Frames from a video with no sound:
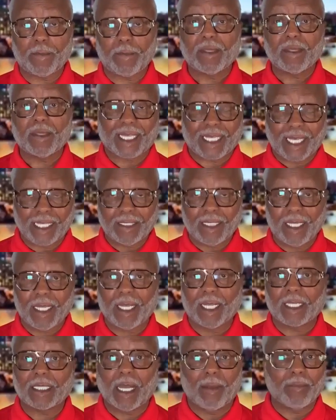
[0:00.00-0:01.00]
like they did
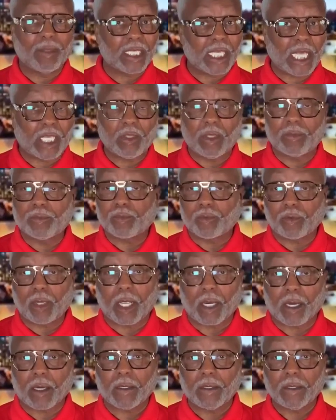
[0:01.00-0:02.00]
and come together in
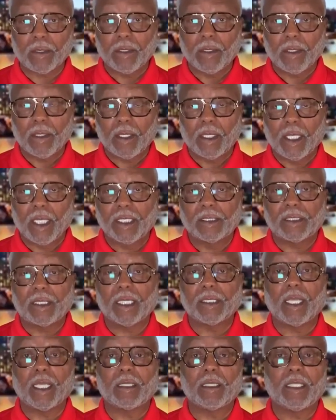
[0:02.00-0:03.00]
prayer, he
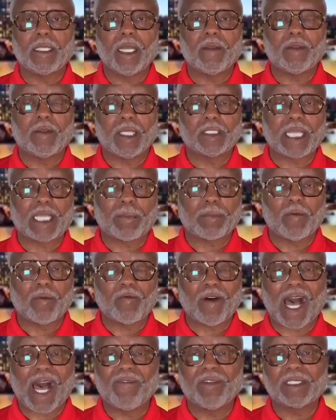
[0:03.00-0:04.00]
said that then in chapter
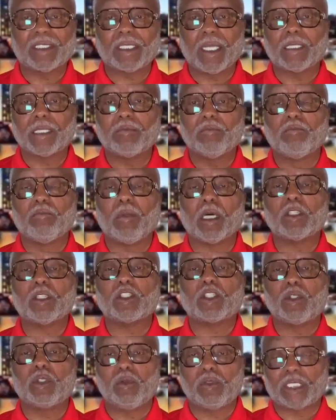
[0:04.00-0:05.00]
5, it says,
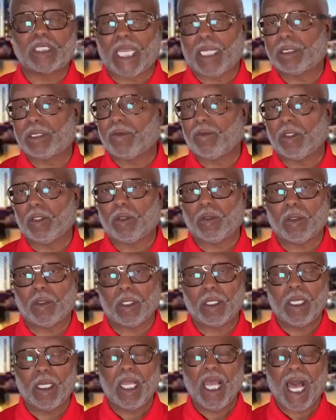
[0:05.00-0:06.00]
multitudes came to the Lord.
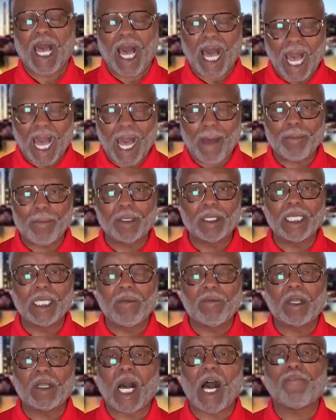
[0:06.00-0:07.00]
I
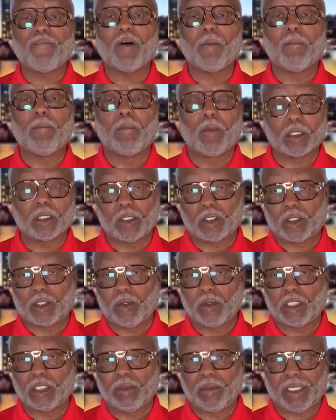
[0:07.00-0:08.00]
believe God for
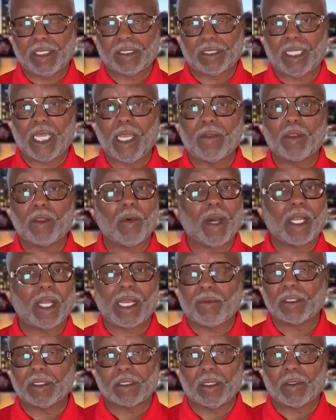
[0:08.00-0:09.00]
multitudes to be saved throughout
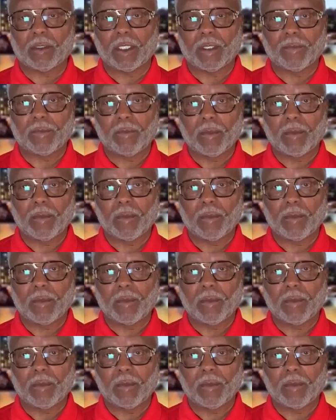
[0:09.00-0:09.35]
Arizona.